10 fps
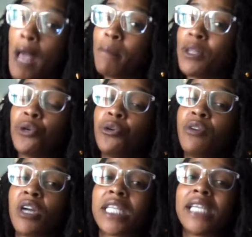but the
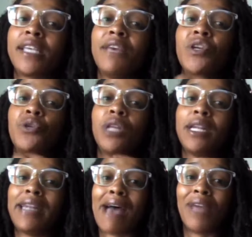universe is giving you the
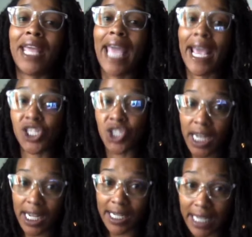navigation
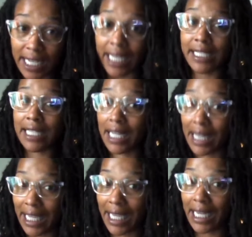needed to
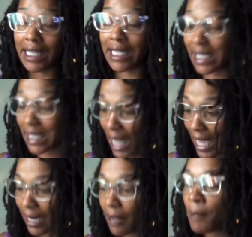clean the slate
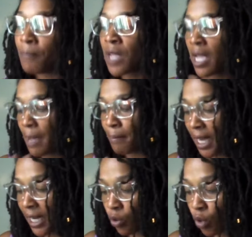but
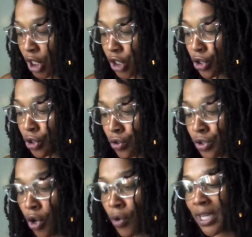in order to do
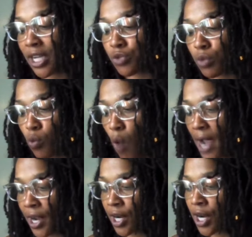so it does
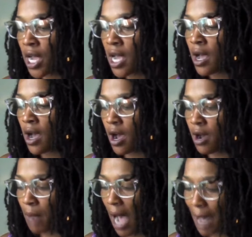require
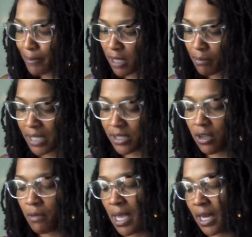um,
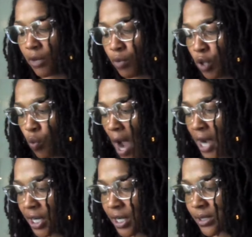optimism and it
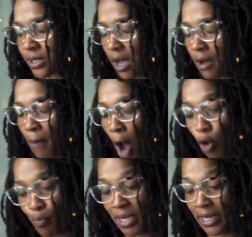requires um,
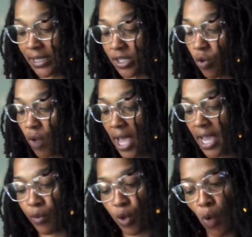openness. Okay.
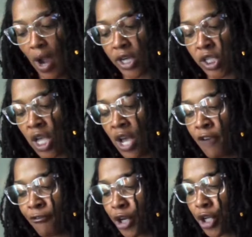It requires
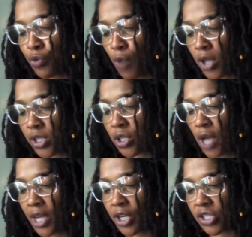for you all to
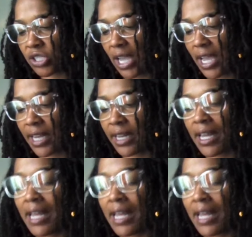understand